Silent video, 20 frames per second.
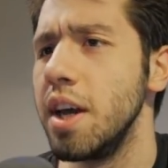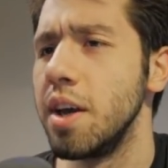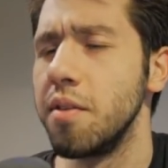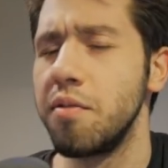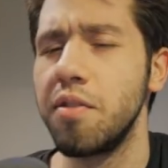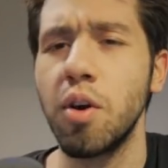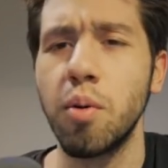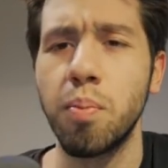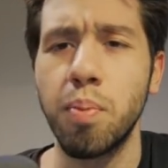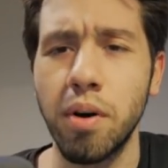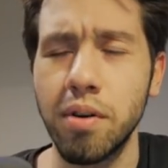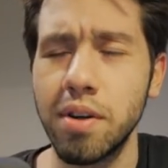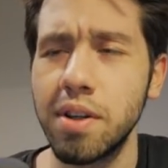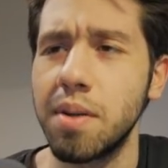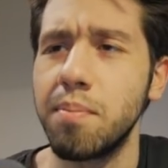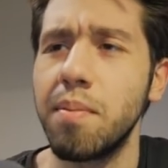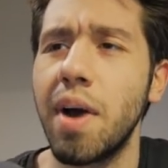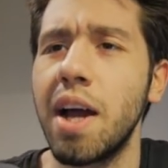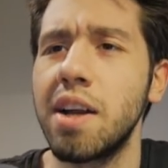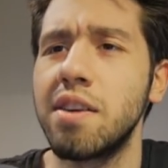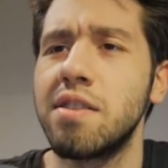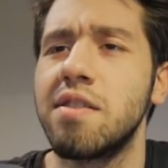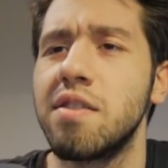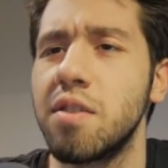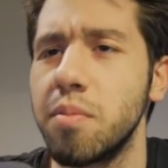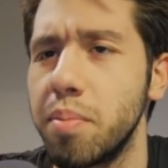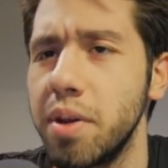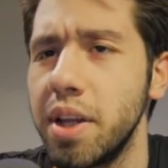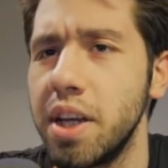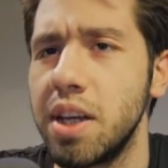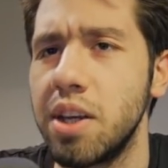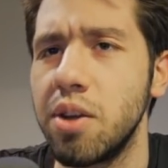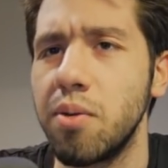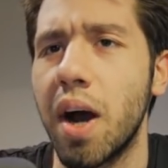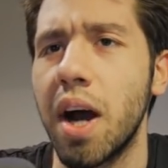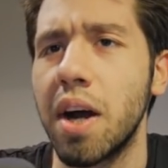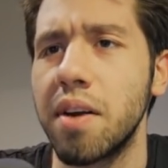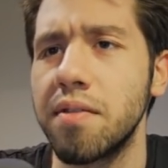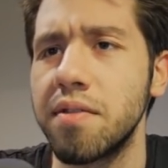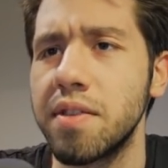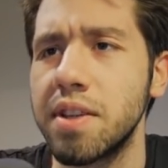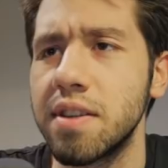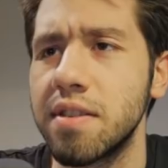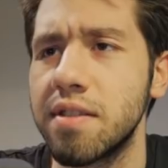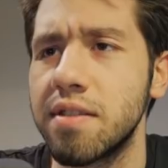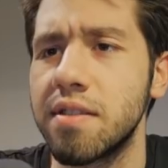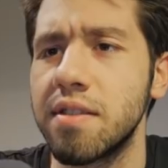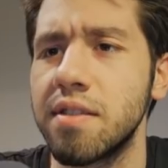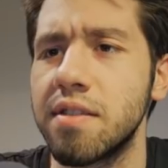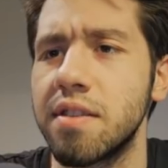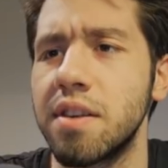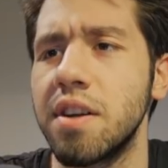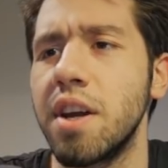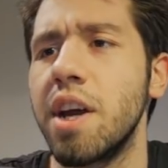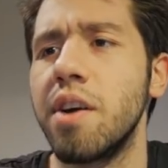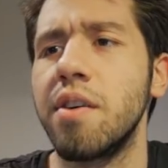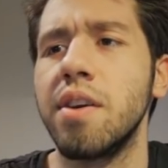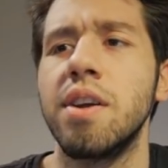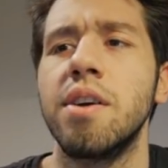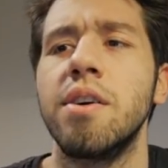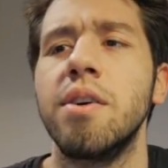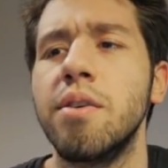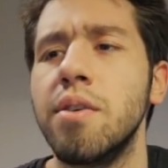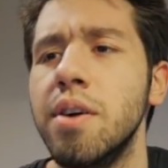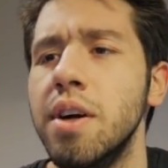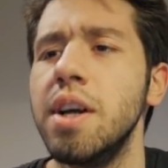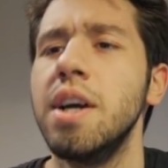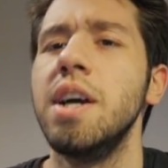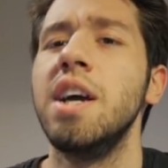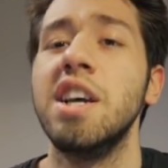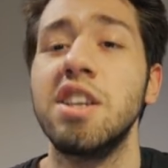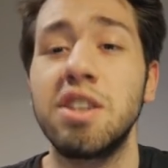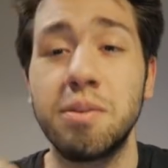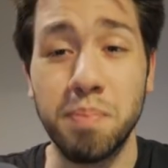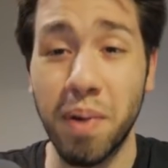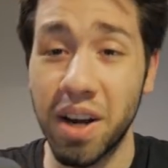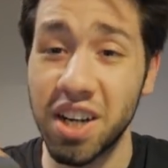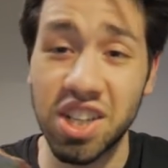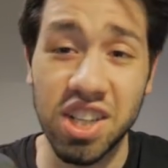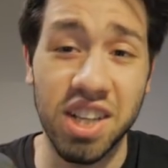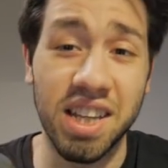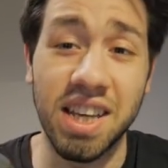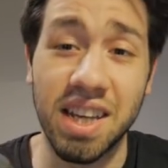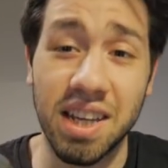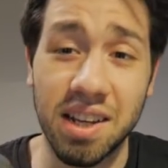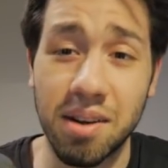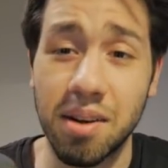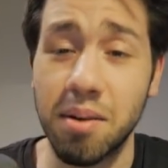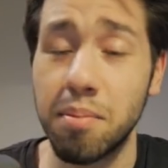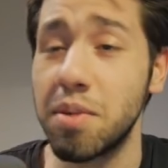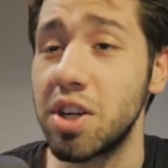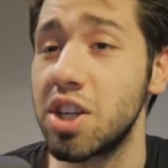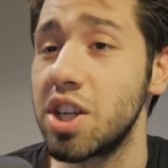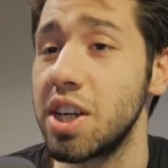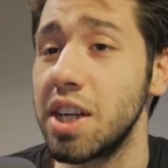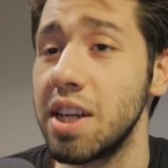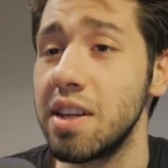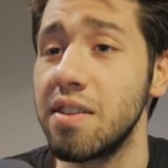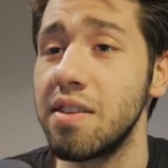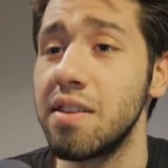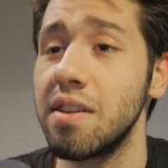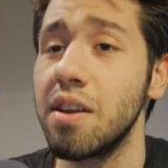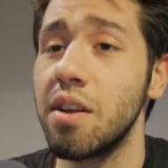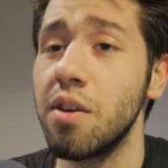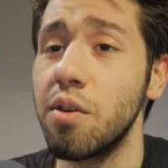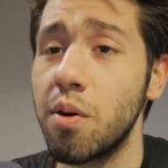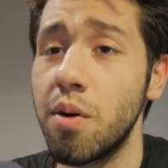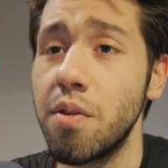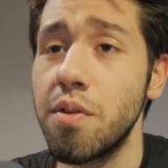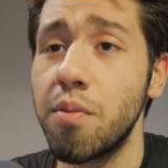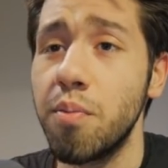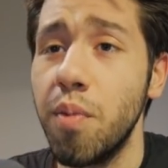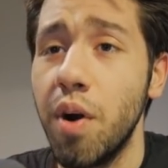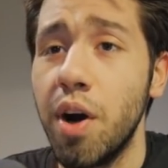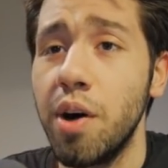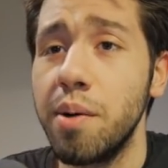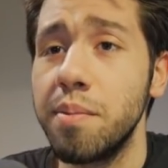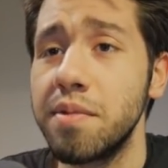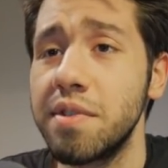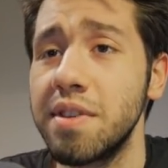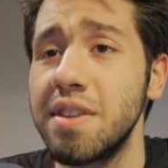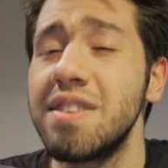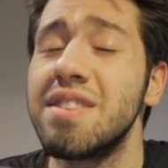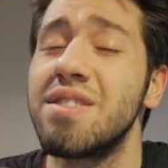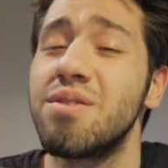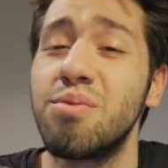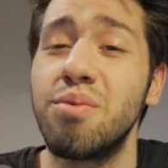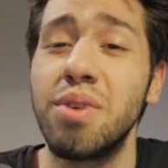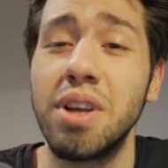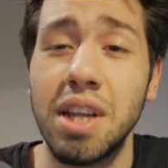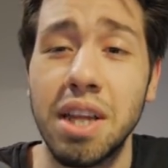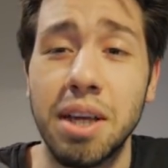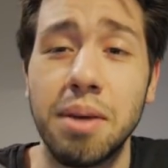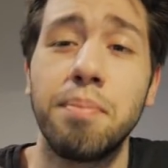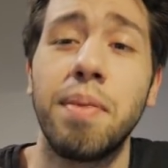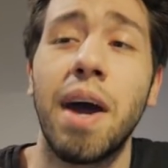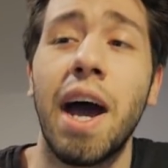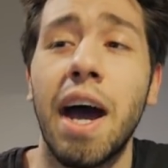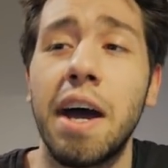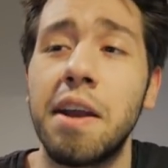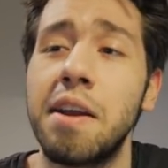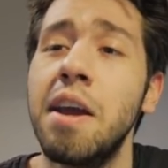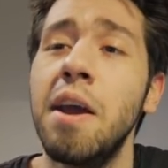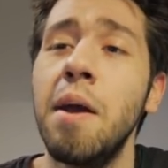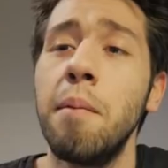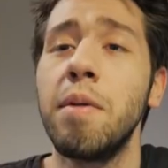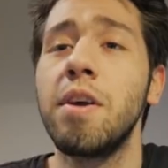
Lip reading: If your opponent manages to bleed you out of this scenario, especially in Machine Northern Realms, this is really bad.